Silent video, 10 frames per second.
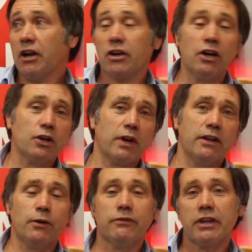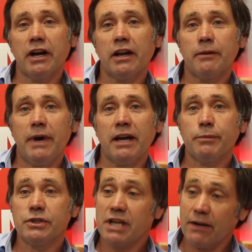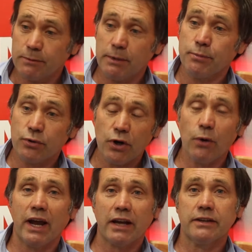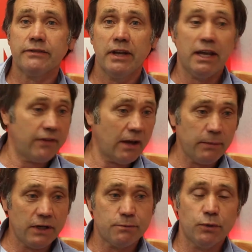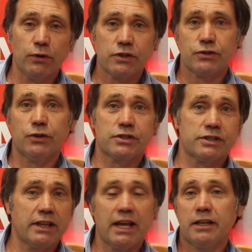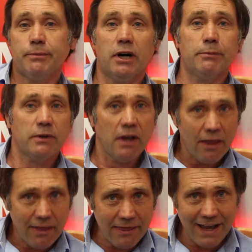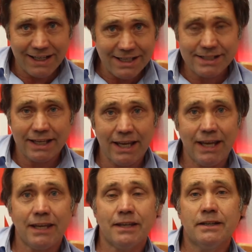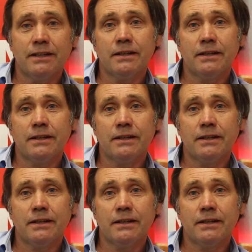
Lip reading: not concreting over the Isle of Man, but you have to be proactive. If that means more resources in that department, that is the key.